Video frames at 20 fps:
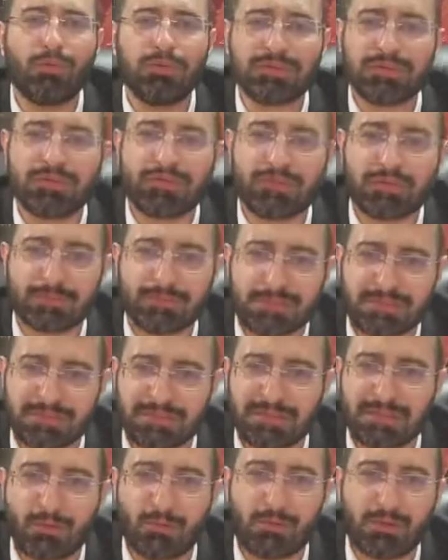was the first
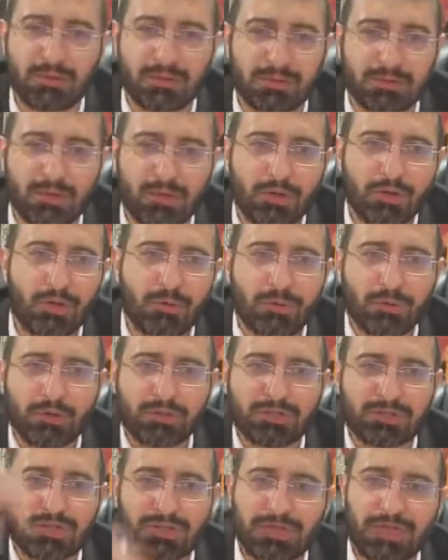person in the world who
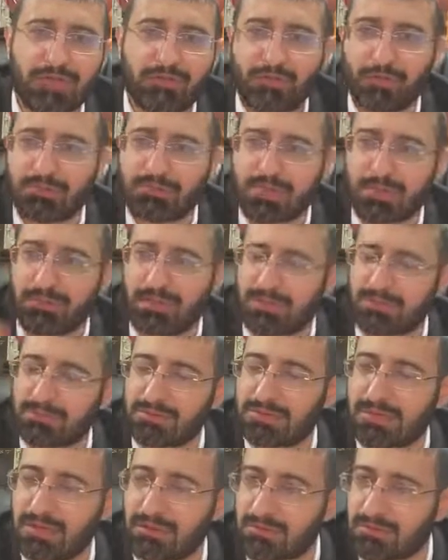brought Shechina from Shamaim
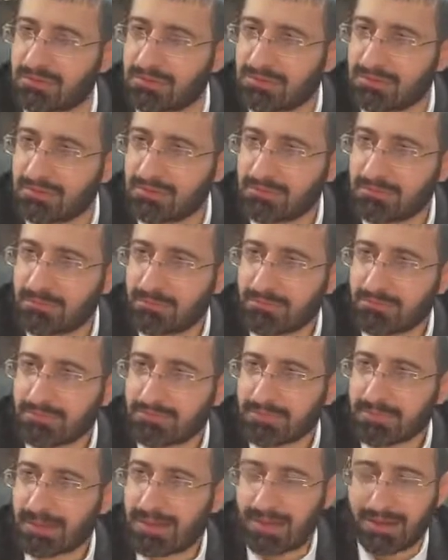to down?
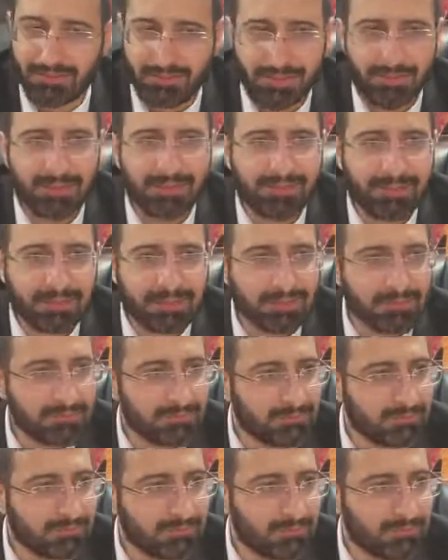Avraham Avinu.
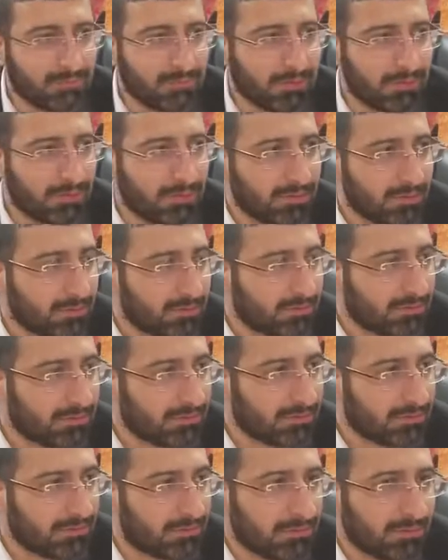
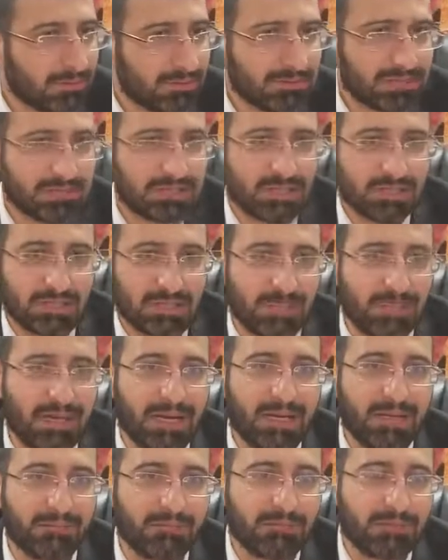Says
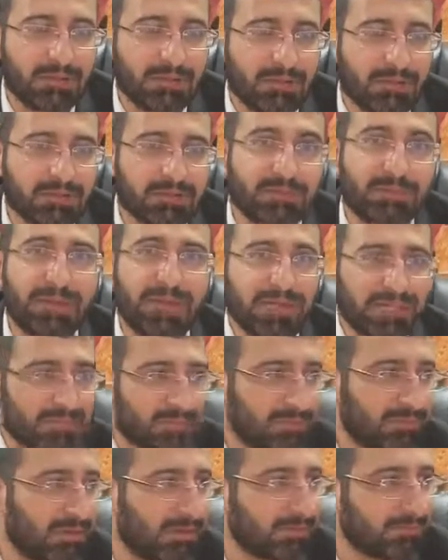Hashemayim, Shmei
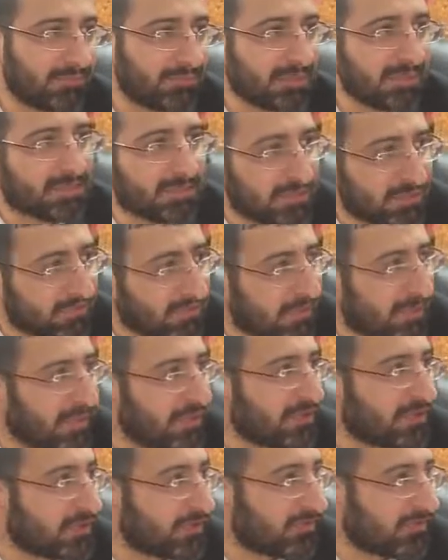Hashemayim. Then says
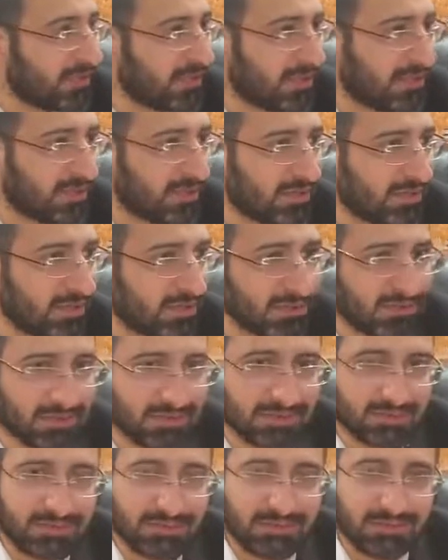Va'ala
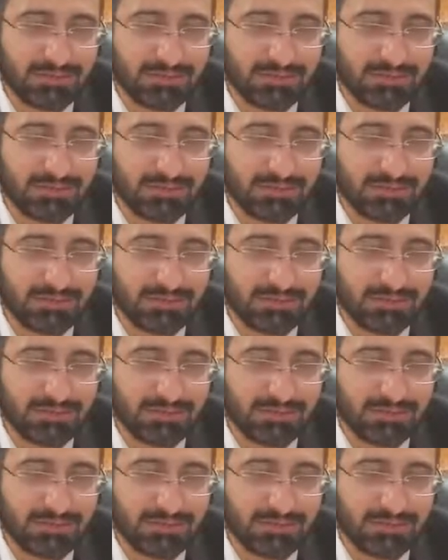Aretz.